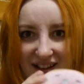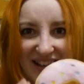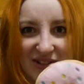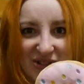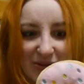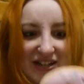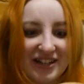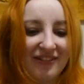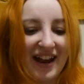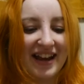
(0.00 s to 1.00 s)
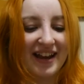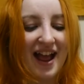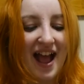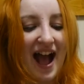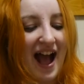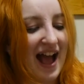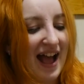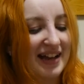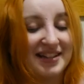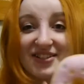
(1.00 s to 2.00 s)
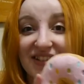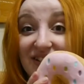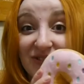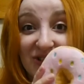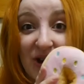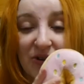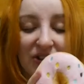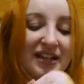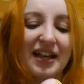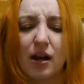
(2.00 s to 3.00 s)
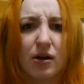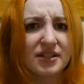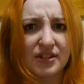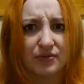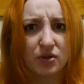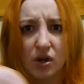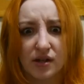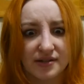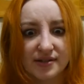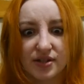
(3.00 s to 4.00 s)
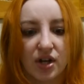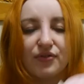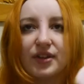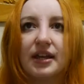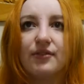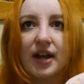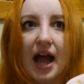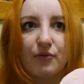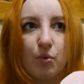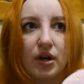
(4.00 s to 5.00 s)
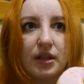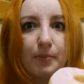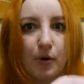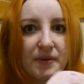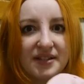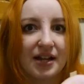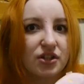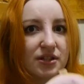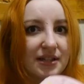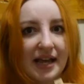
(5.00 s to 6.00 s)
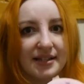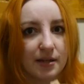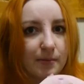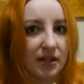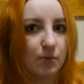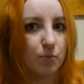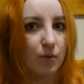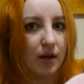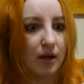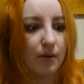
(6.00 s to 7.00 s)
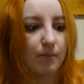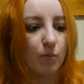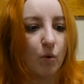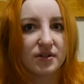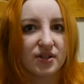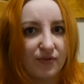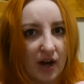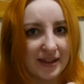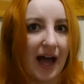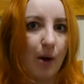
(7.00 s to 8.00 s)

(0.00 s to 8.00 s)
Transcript: a little squeaker in, and it's just a little donut. You can get loads of different colours and stuff. They even have one in the poppy section in case anybody wants to find